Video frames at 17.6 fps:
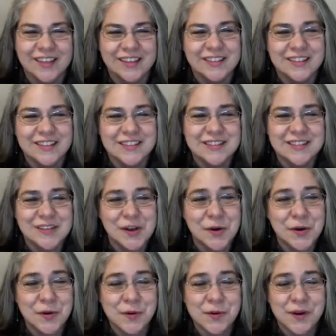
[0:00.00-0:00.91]

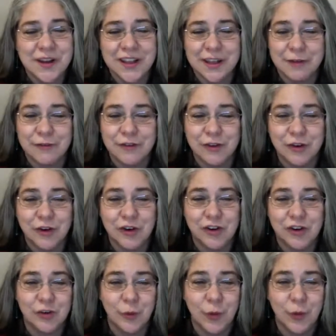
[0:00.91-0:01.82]
So if
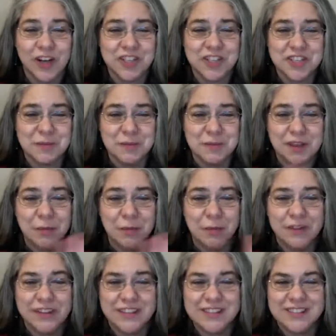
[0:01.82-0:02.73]
you're watching me,
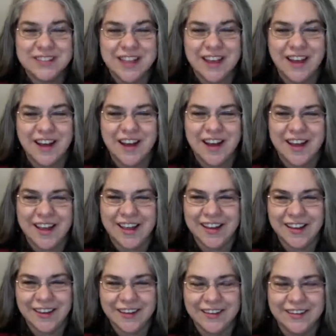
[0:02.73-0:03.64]
please say
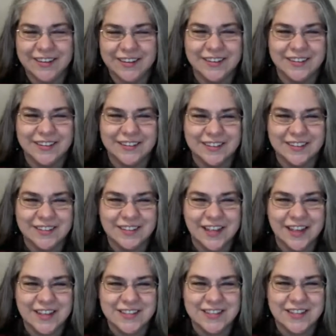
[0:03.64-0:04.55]
hi.
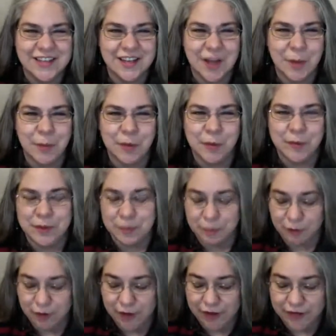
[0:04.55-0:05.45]
I see a couple
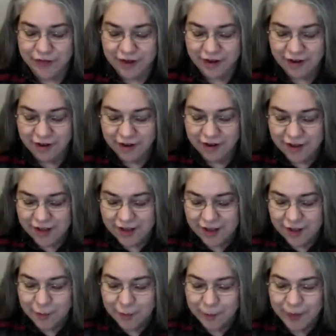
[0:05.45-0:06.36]
people on there.
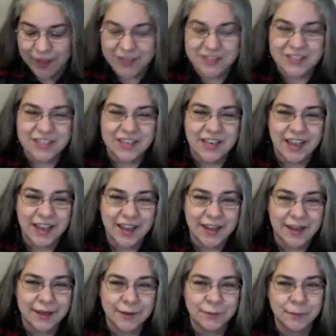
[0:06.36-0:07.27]
But
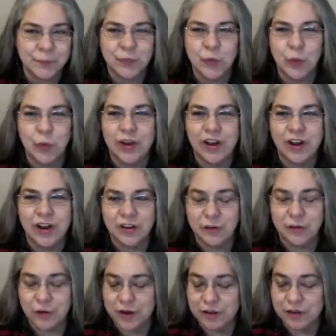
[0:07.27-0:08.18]
today we are
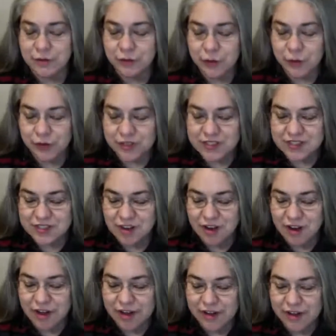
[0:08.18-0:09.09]
going to focus
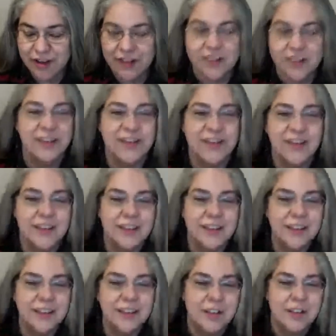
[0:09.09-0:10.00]
on
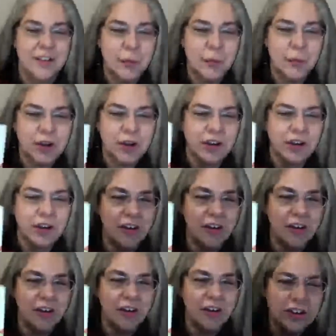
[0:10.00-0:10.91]
the book
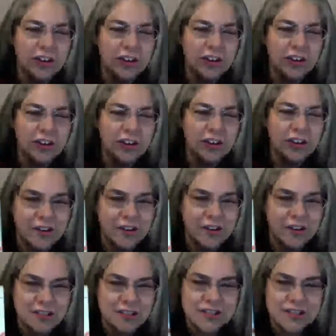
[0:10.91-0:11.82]
called The Little
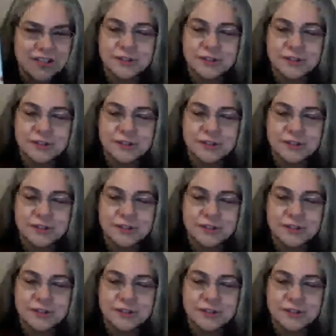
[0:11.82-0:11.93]
Riders